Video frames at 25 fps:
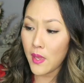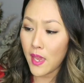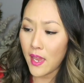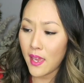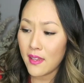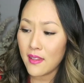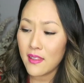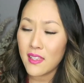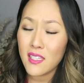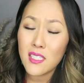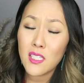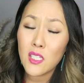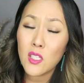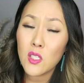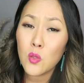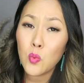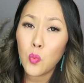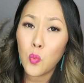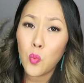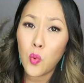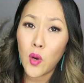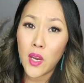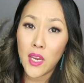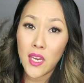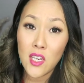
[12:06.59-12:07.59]
And this is
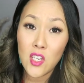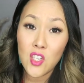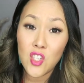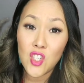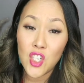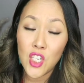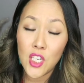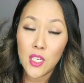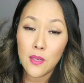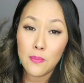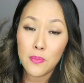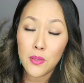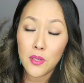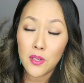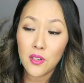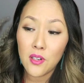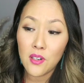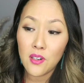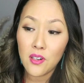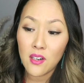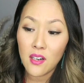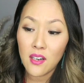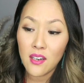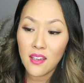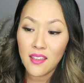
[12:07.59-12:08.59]
way
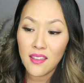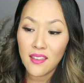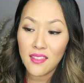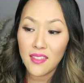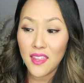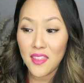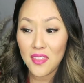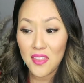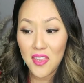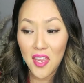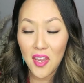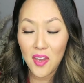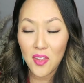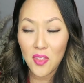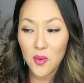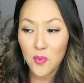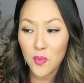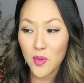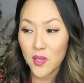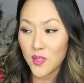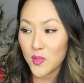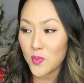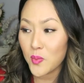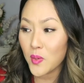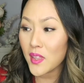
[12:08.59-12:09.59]
cheaper than the other
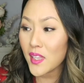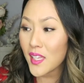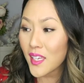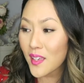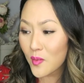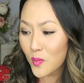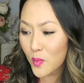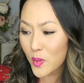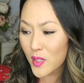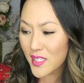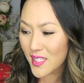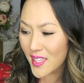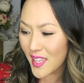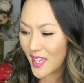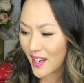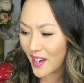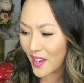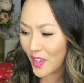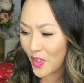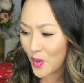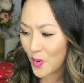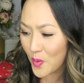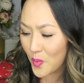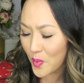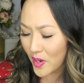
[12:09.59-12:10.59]
ones. What, what's that
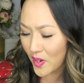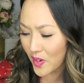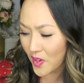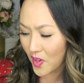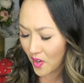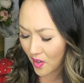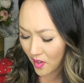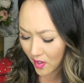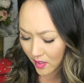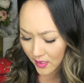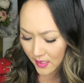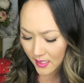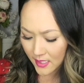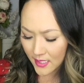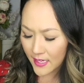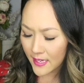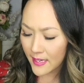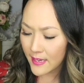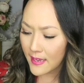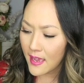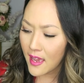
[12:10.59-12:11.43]
other one called?